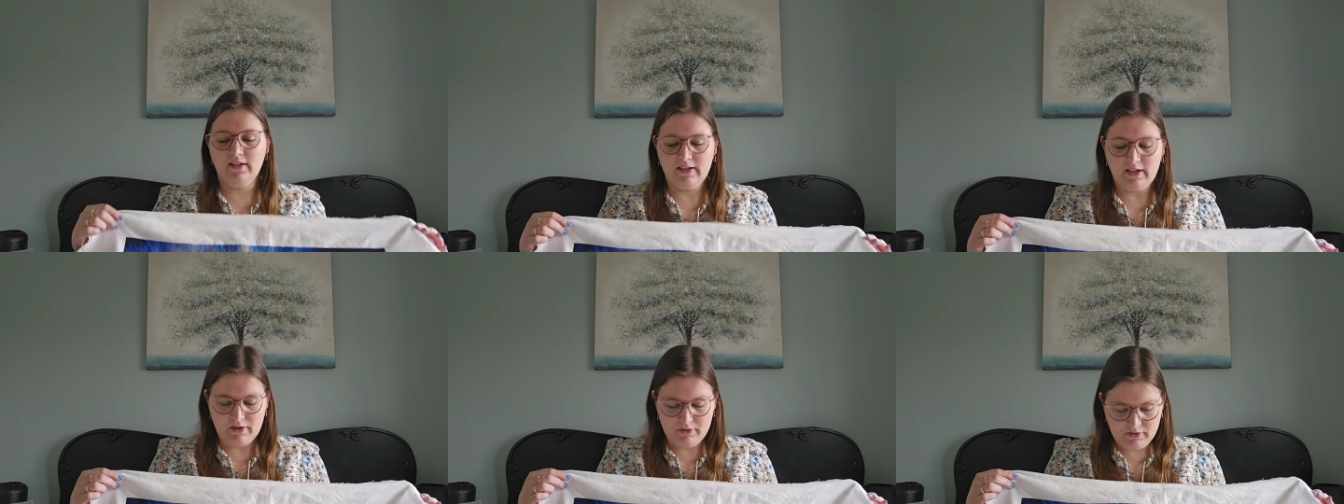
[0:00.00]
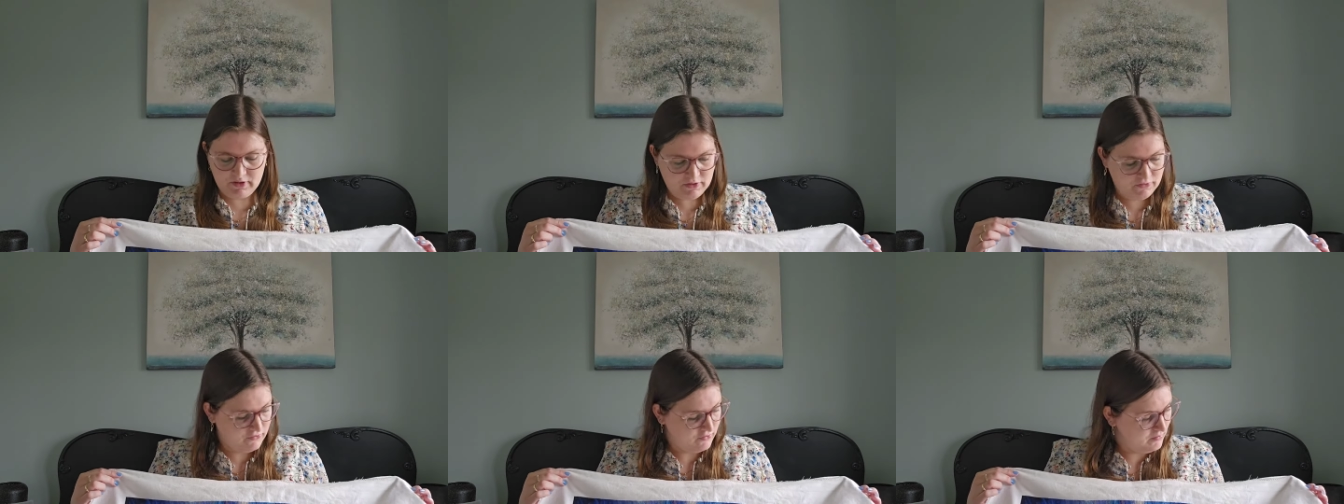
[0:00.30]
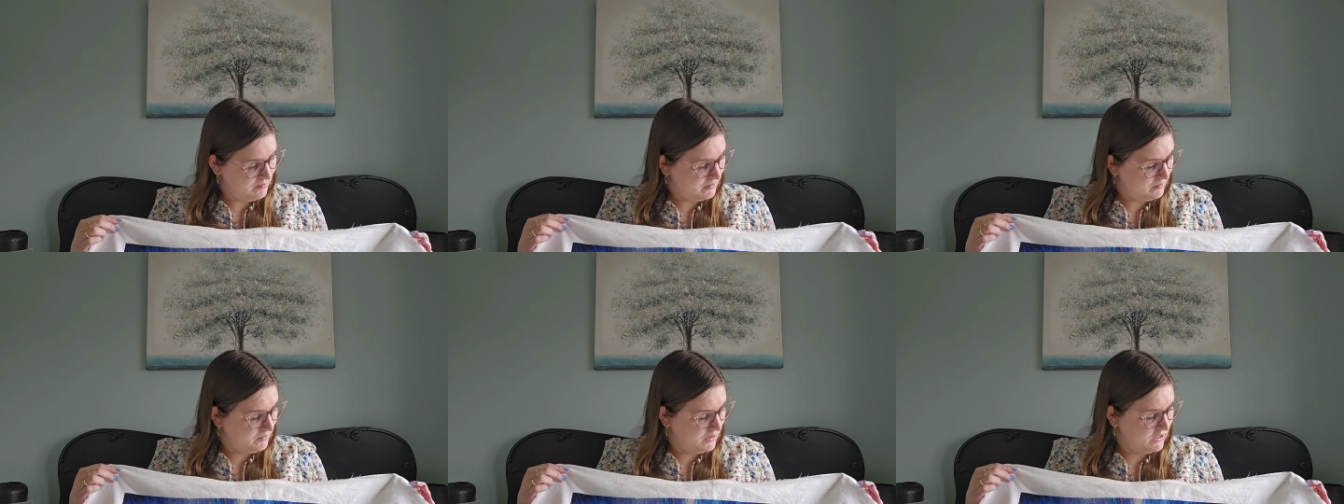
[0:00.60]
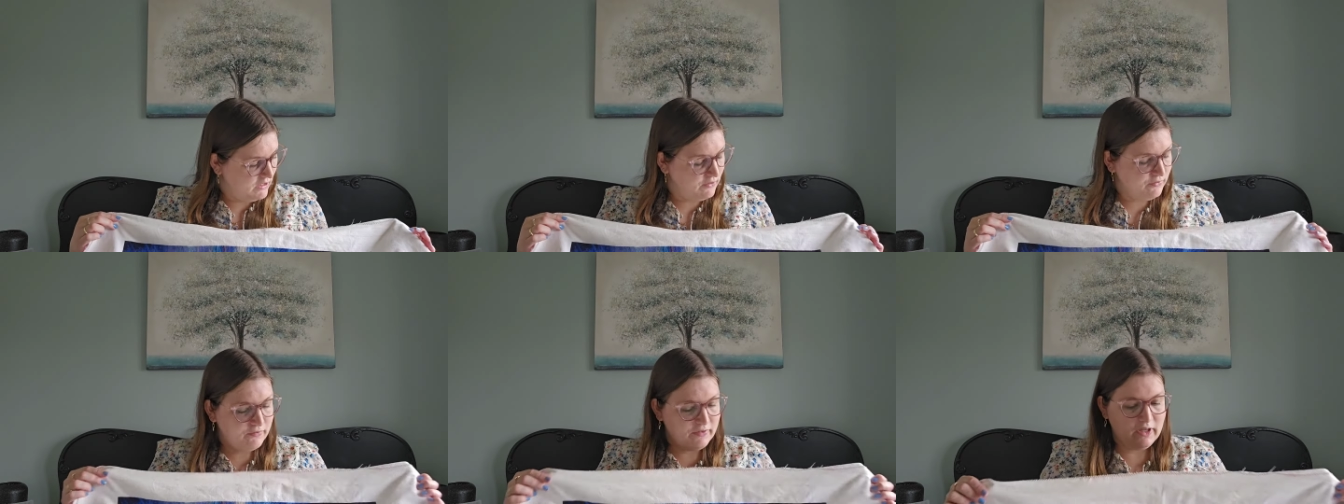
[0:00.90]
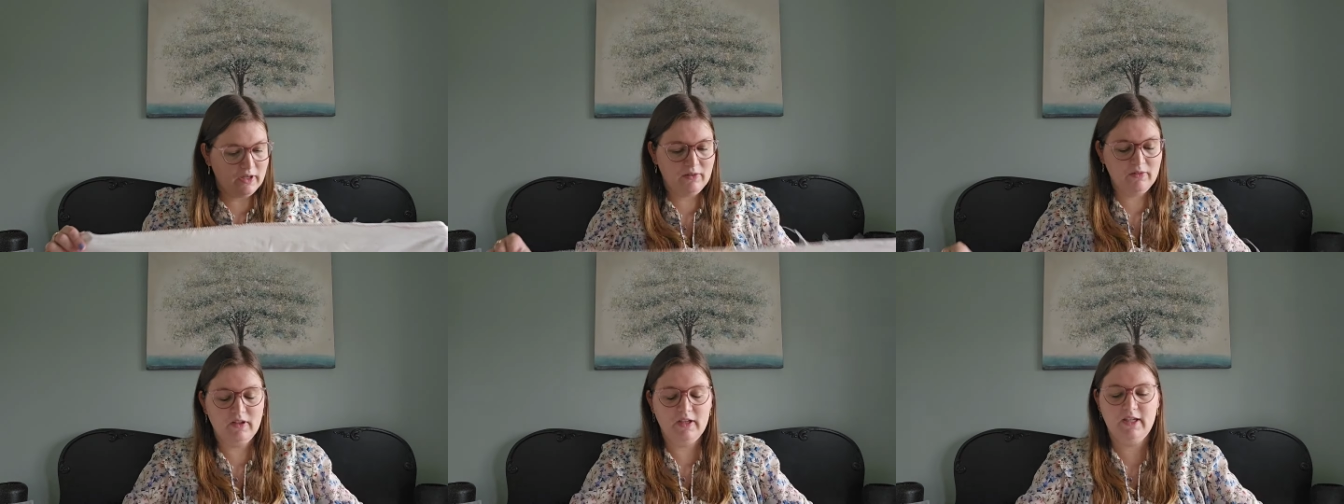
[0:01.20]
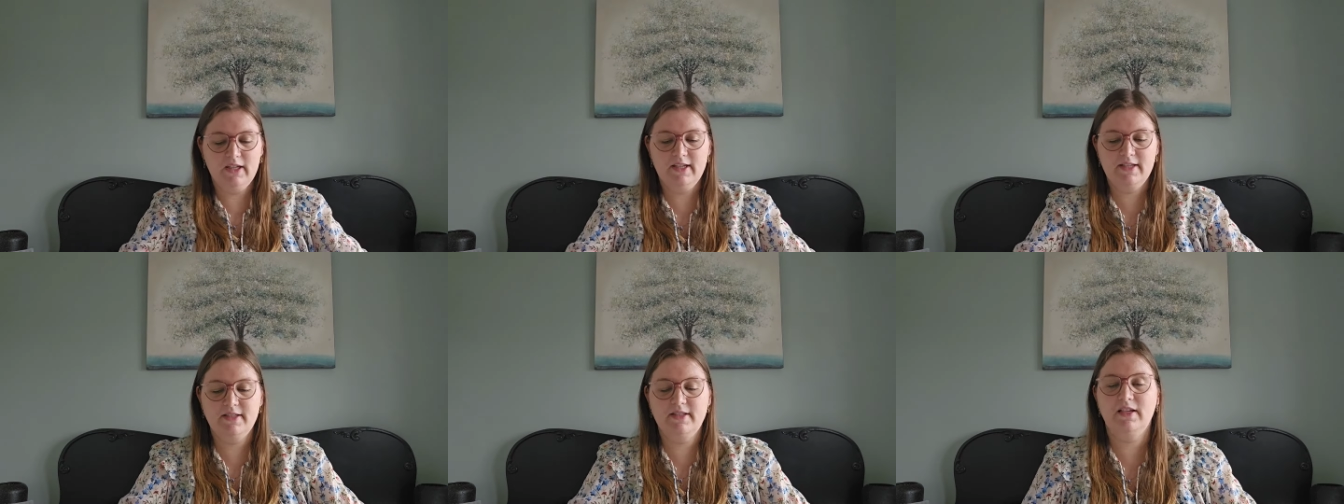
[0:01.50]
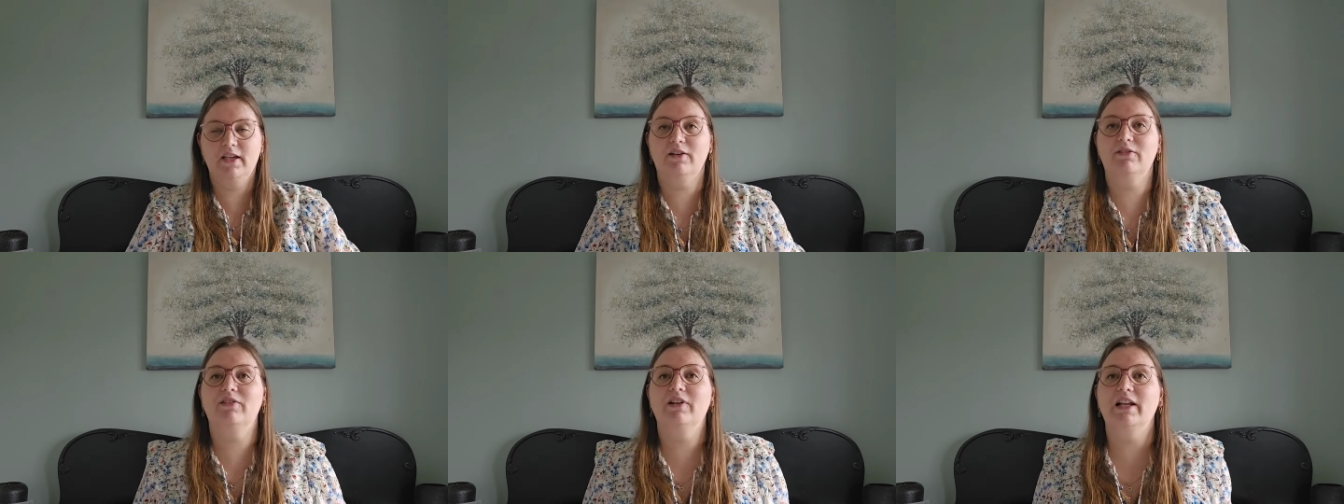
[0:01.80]
count is for me very
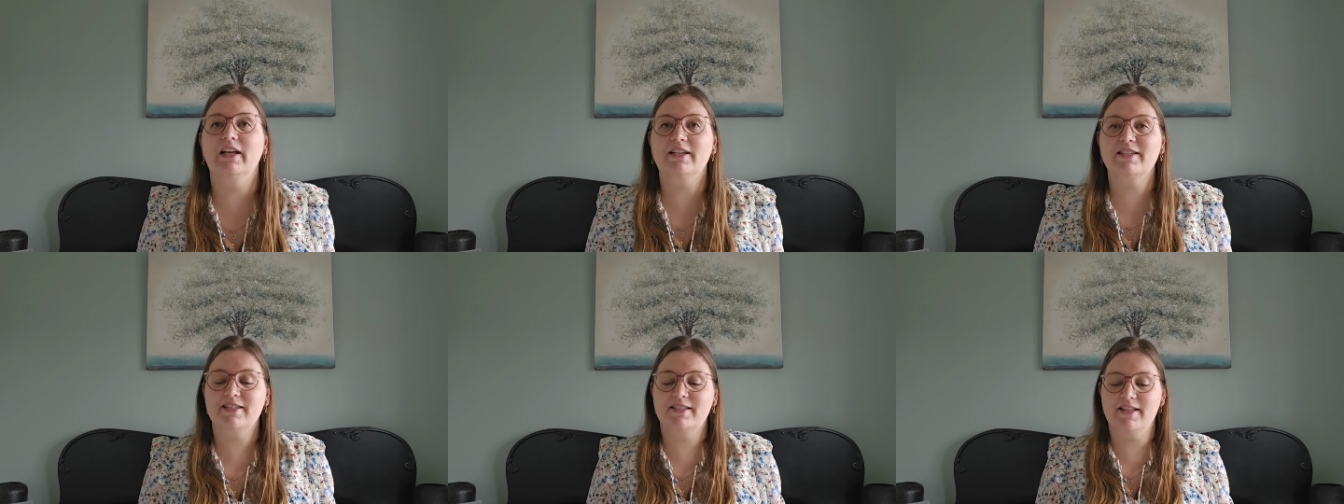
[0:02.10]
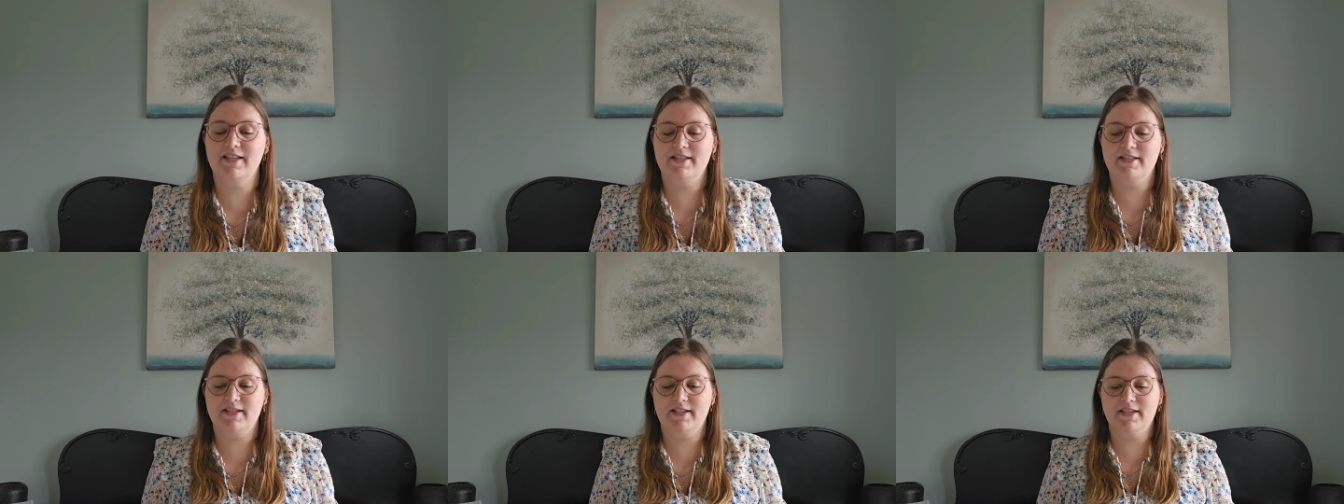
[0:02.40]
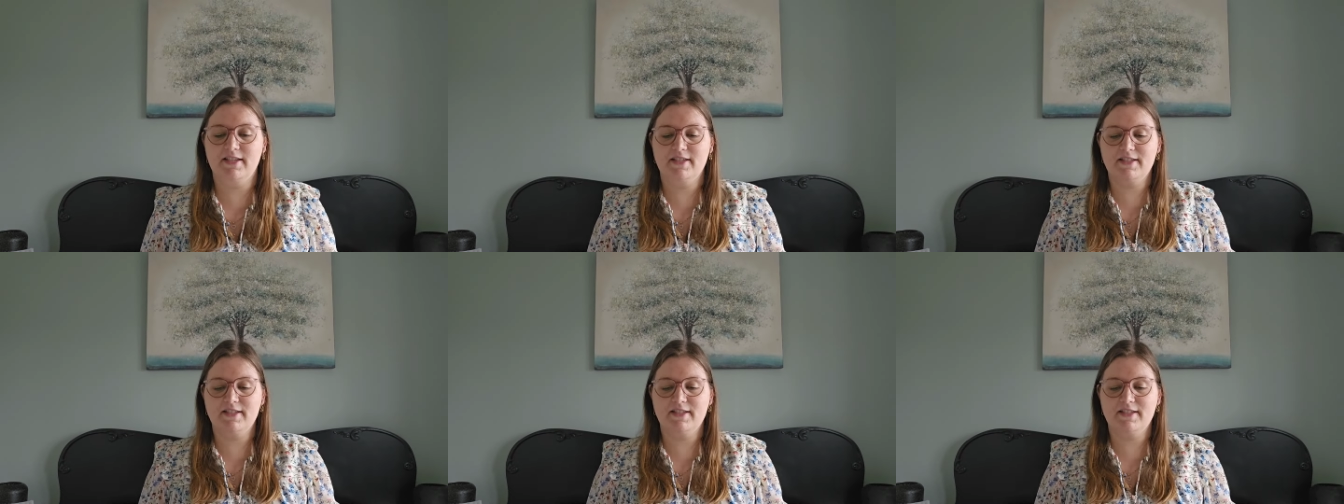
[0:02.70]
easy and relaxed stitching,